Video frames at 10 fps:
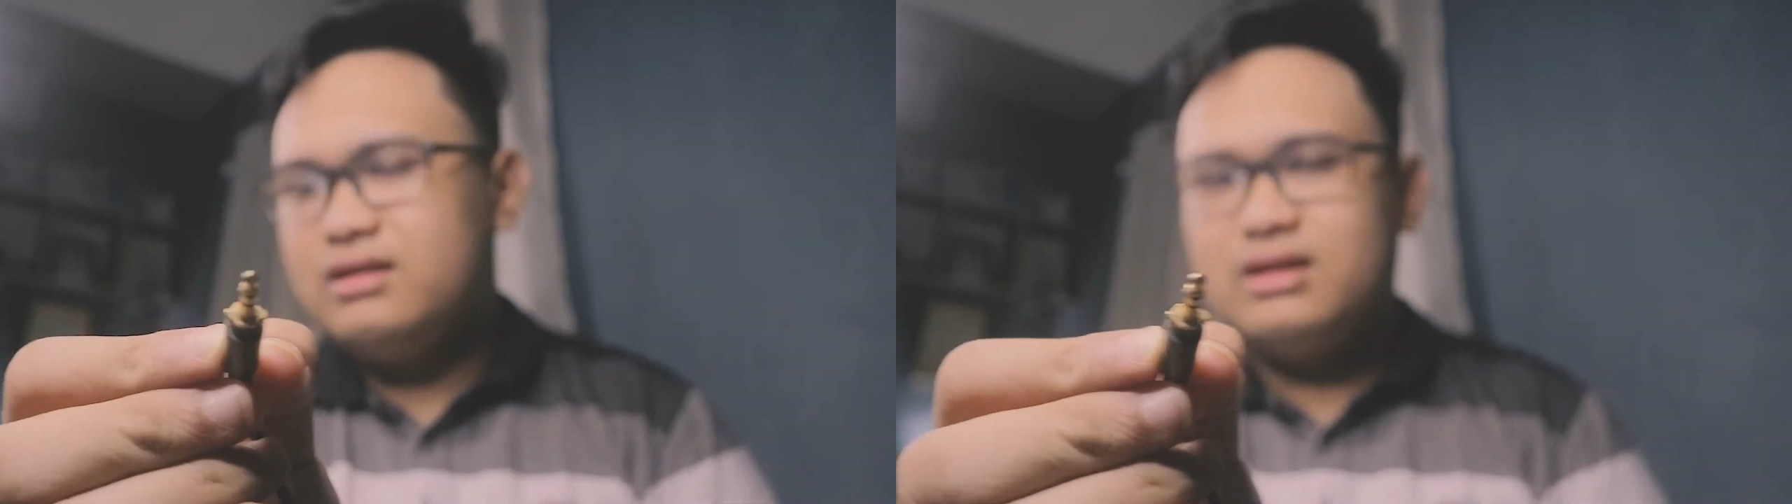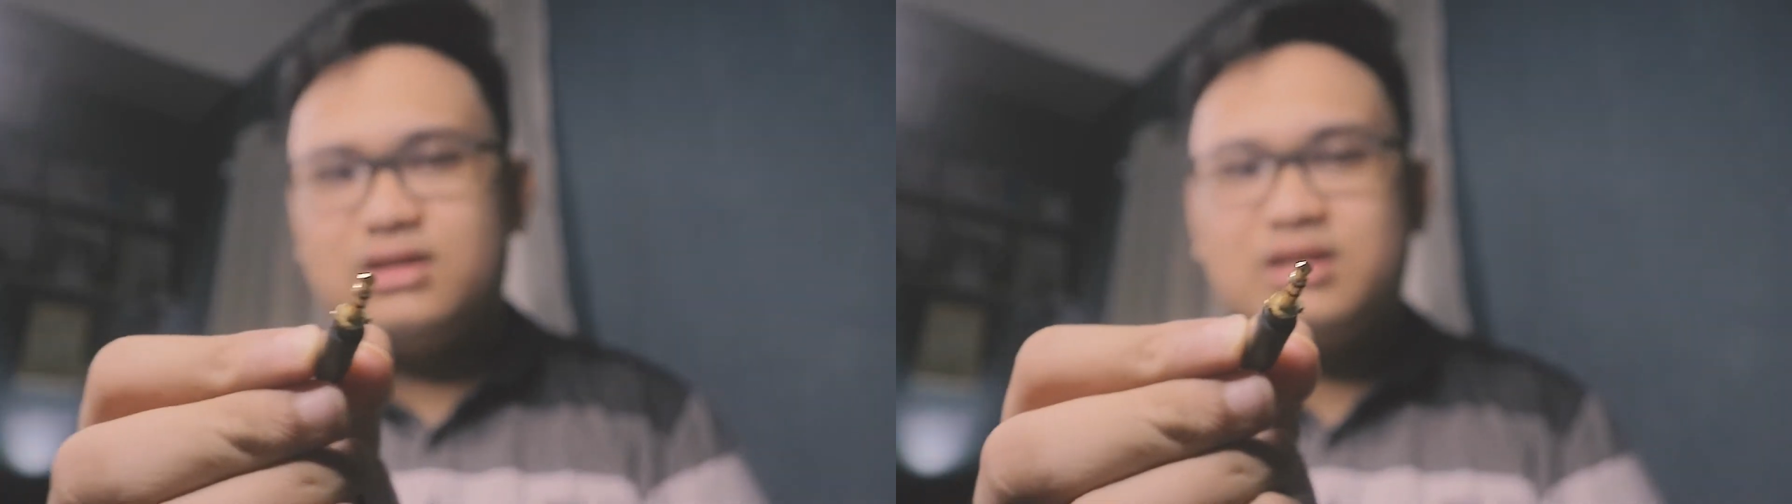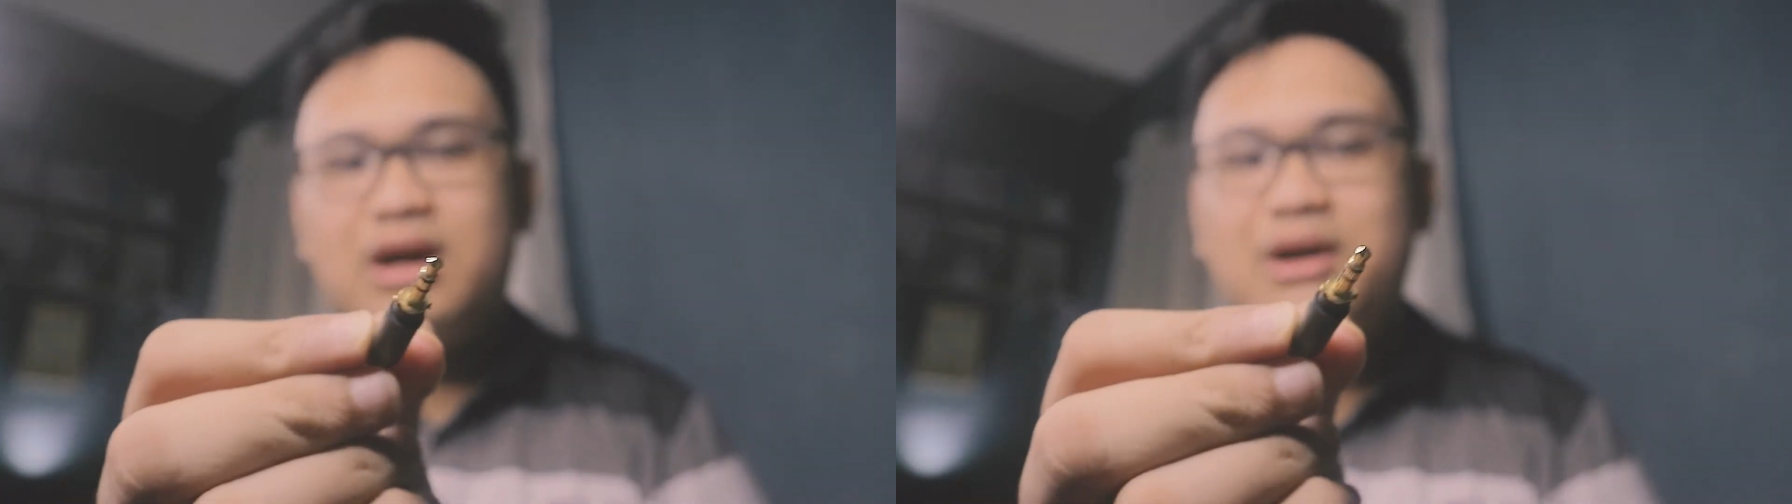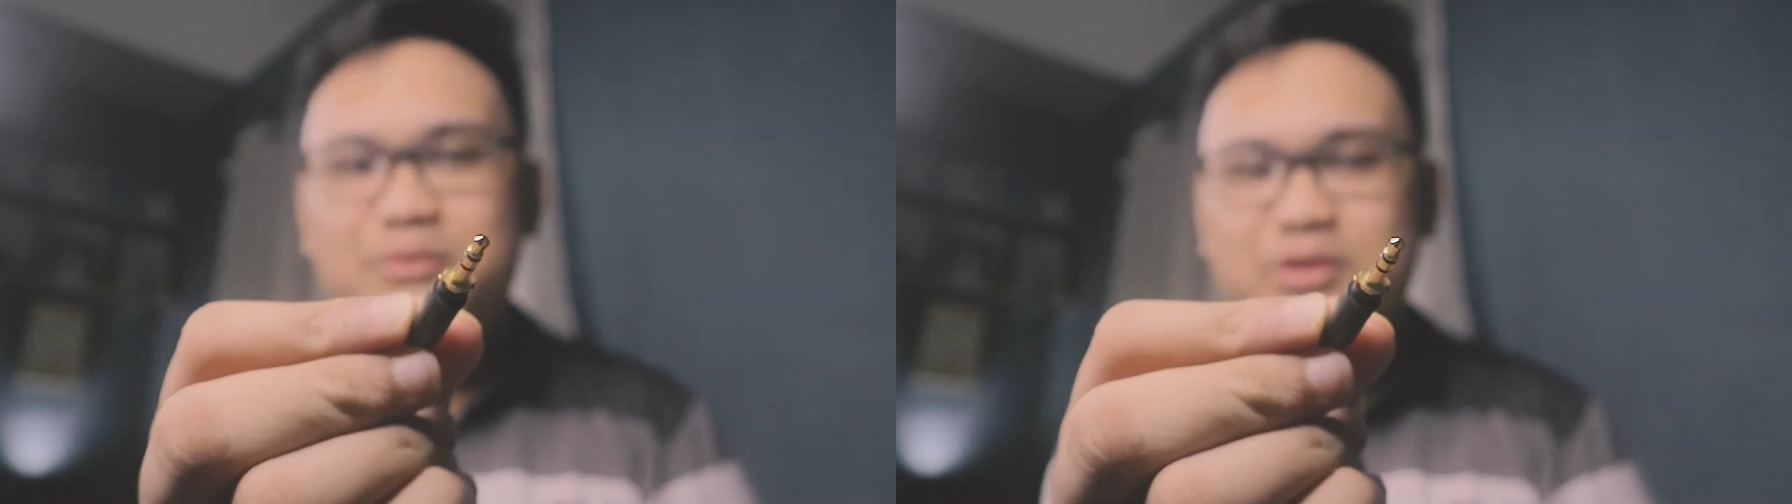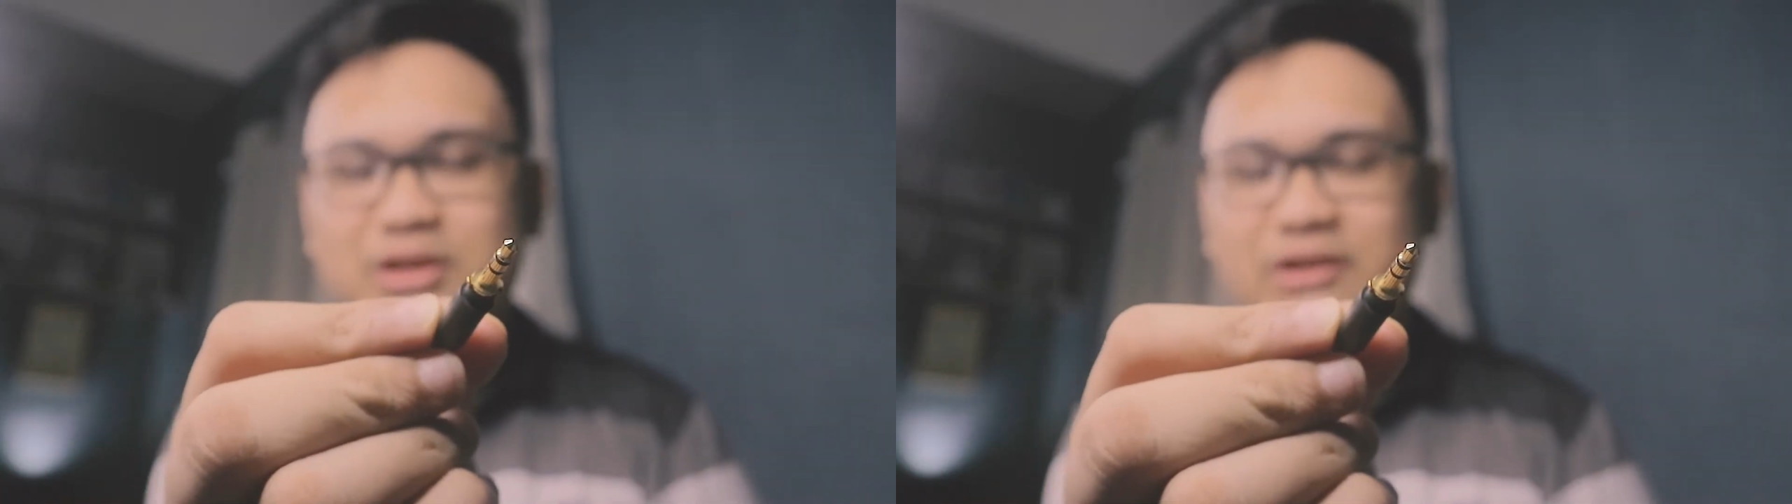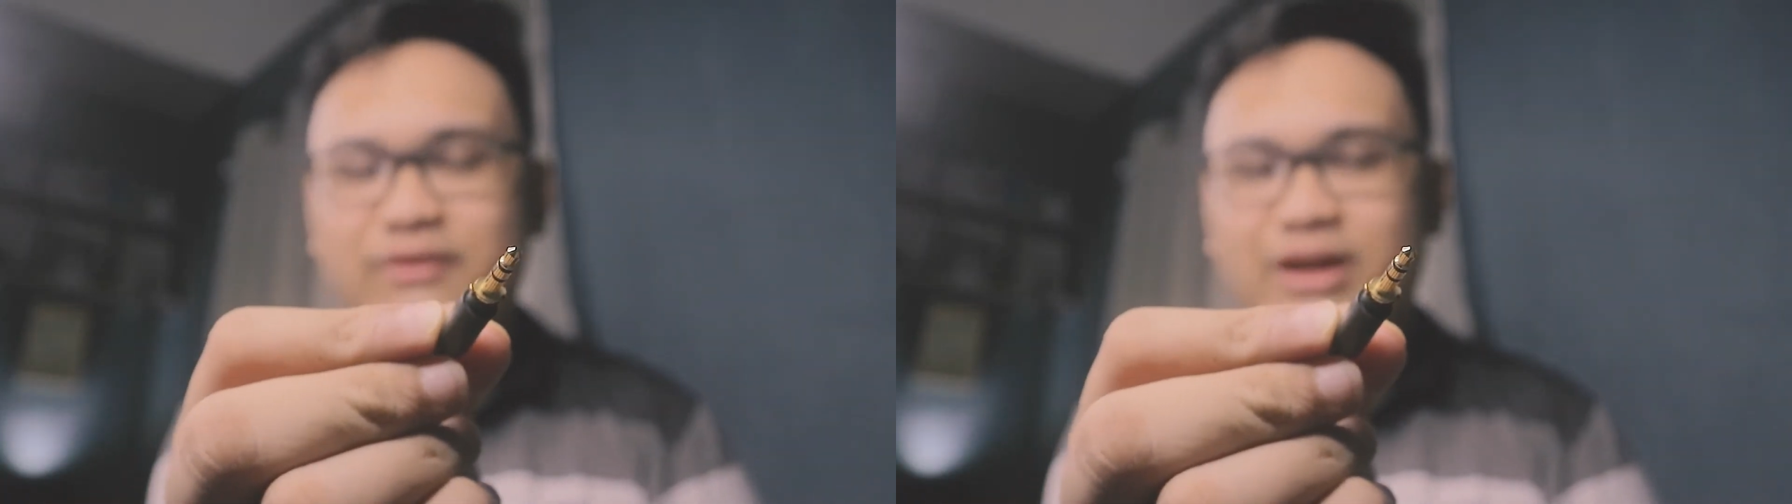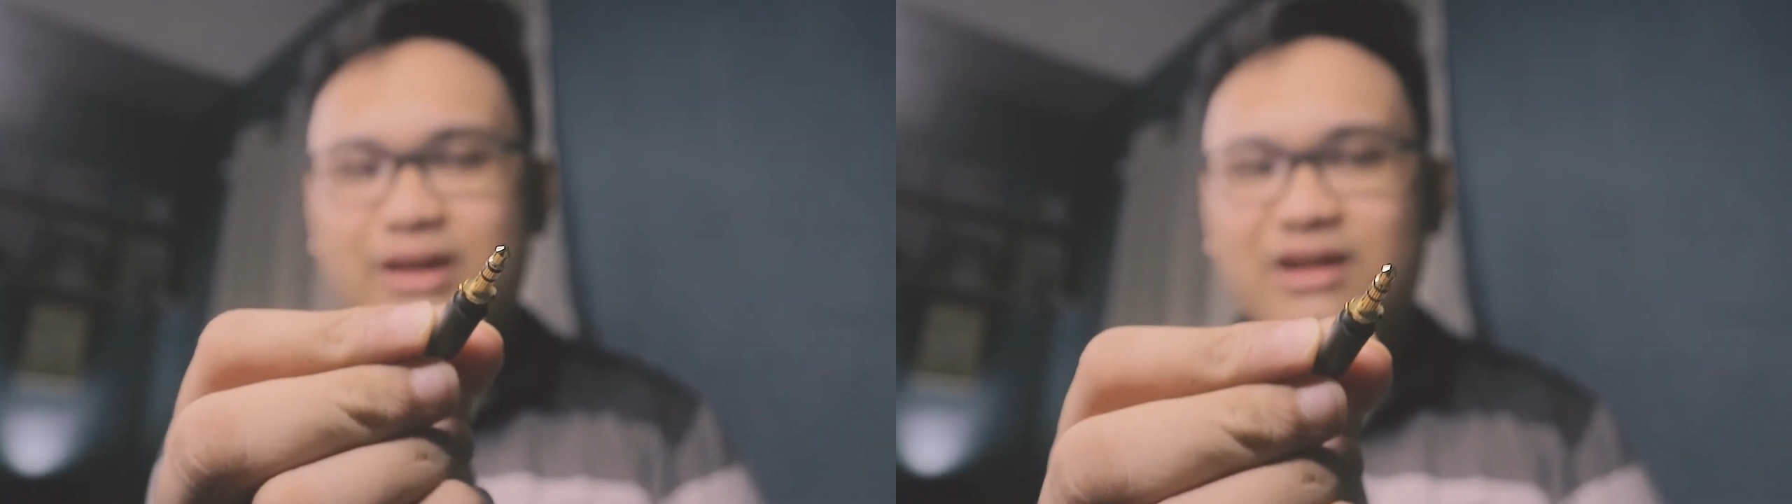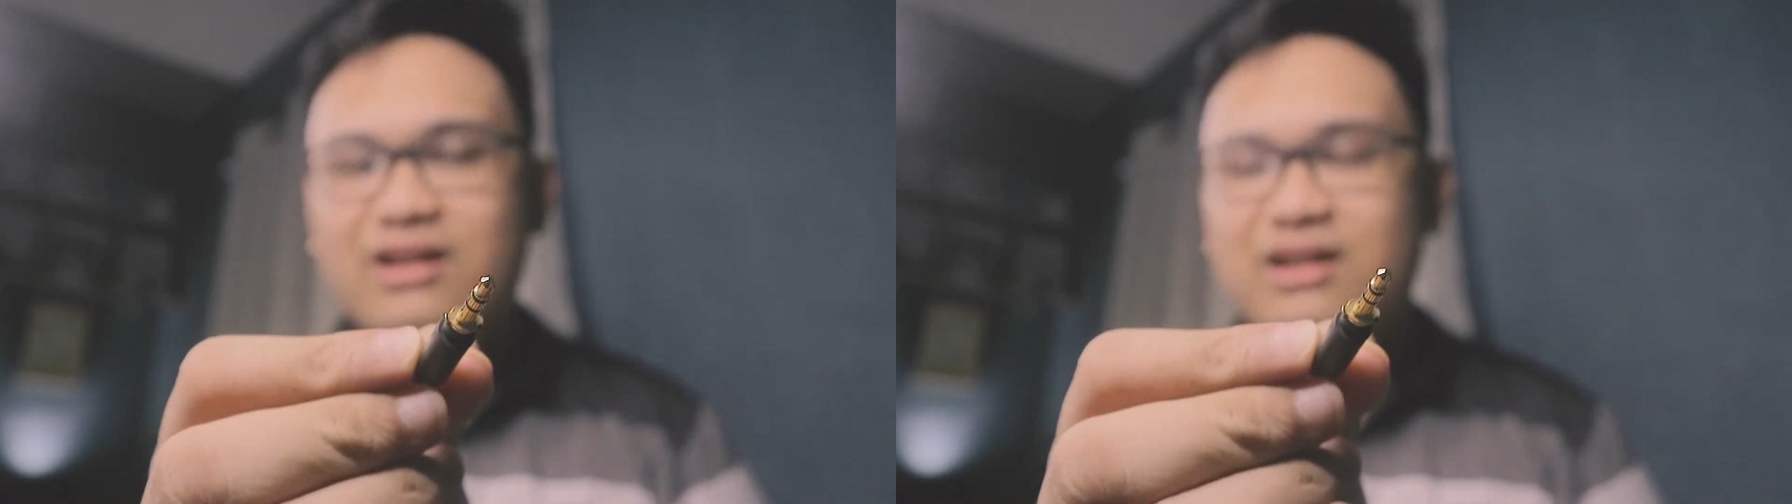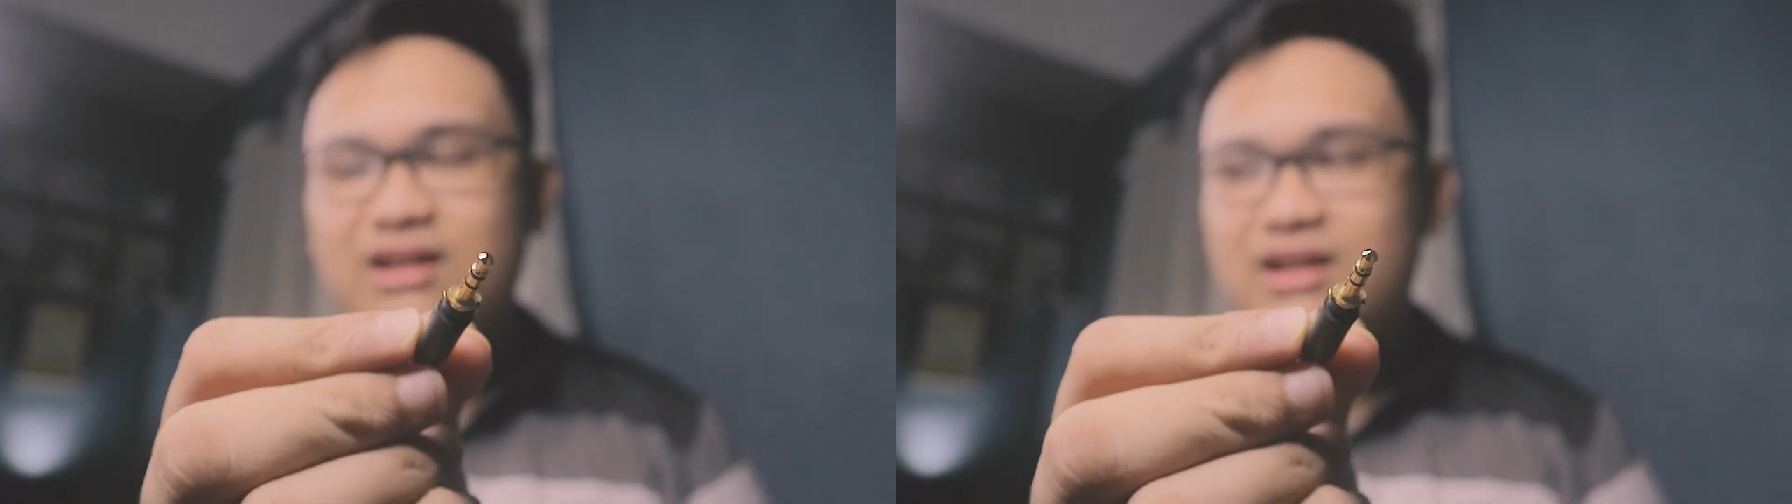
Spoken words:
There's somewhat of a lock